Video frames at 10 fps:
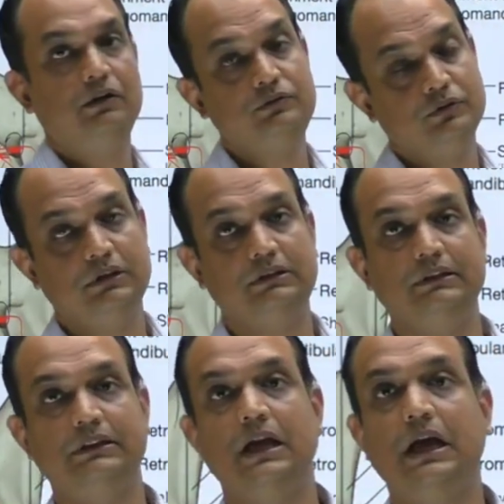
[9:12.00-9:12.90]
nerve. So this
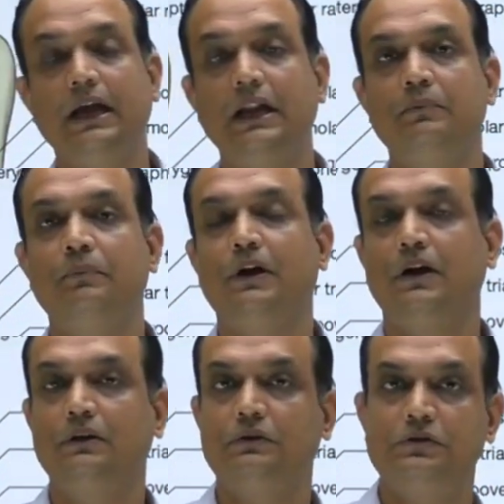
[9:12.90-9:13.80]
is the again
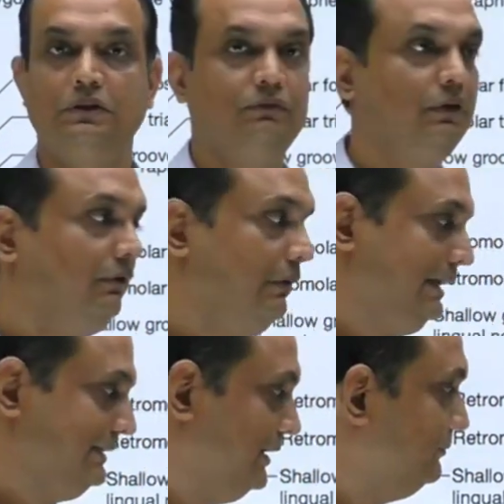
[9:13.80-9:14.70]
important question for your
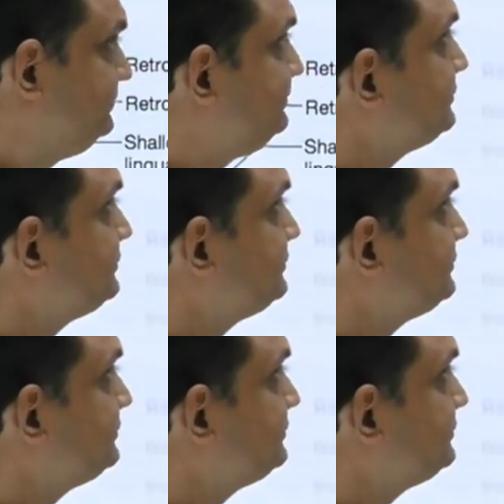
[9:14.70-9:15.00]
exam.